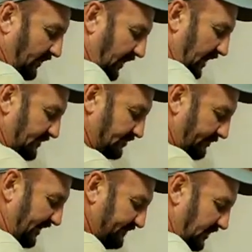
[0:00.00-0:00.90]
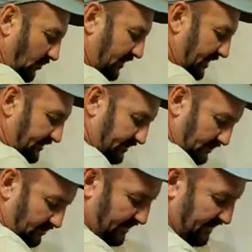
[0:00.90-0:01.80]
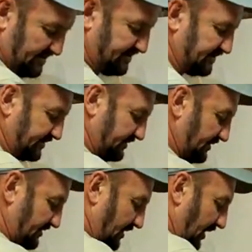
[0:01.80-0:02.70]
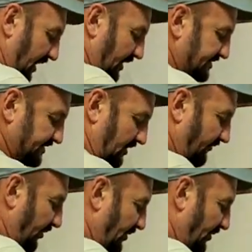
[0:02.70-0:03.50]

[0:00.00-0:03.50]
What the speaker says: And so basically what I do is just stir it for